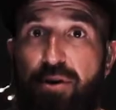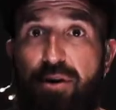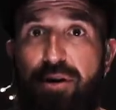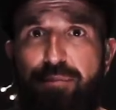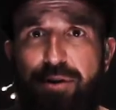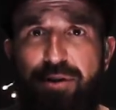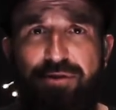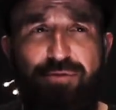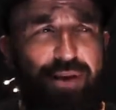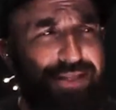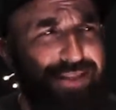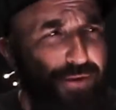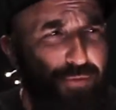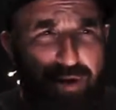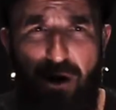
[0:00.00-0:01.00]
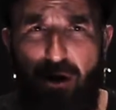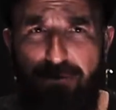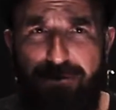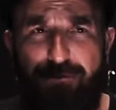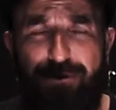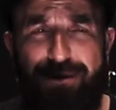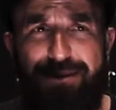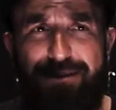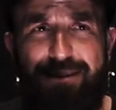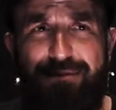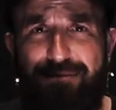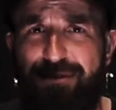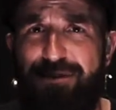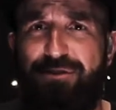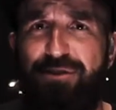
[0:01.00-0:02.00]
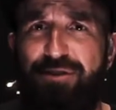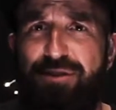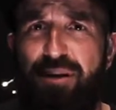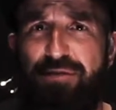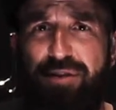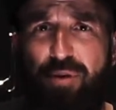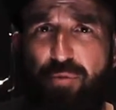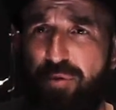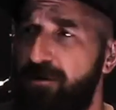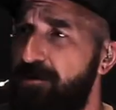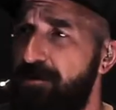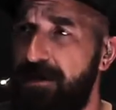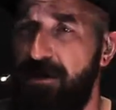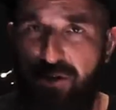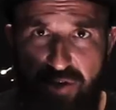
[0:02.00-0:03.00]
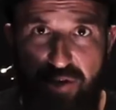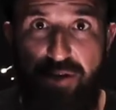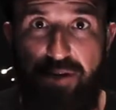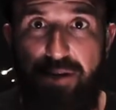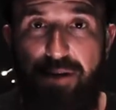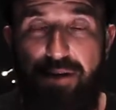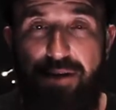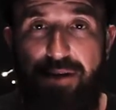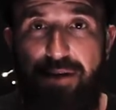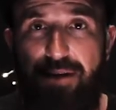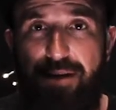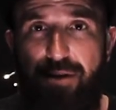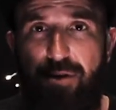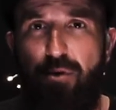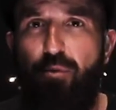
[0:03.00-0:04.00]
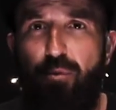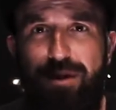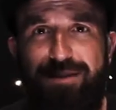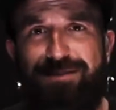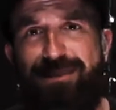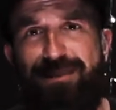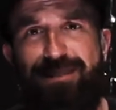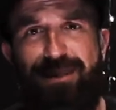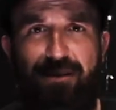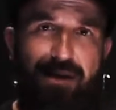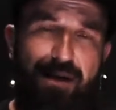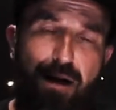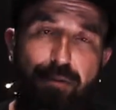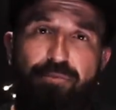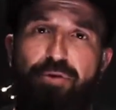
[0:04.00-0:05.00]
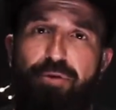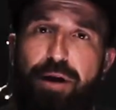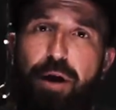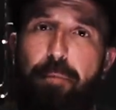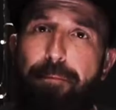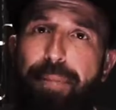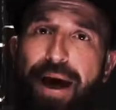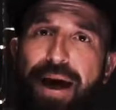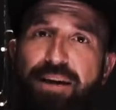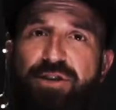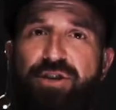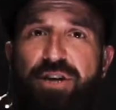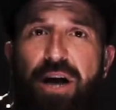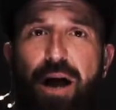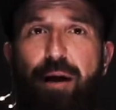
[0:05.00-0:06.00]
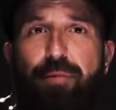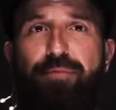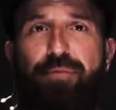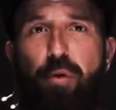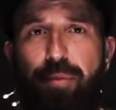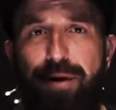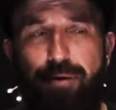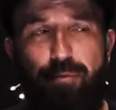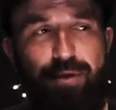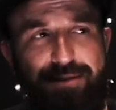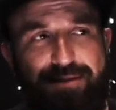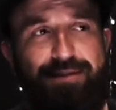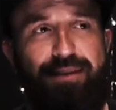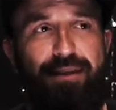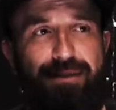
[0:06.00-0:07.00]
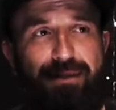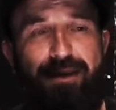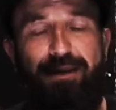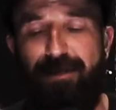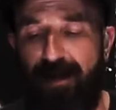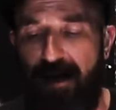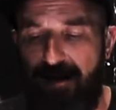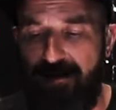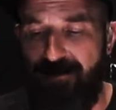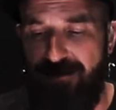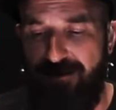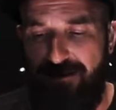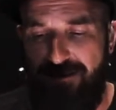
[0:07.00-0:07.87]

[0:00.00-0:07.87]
good because I think we always want to convince ourselves that we're doing good who wants to think like I'm doing a bad job? Nobody wants to think that.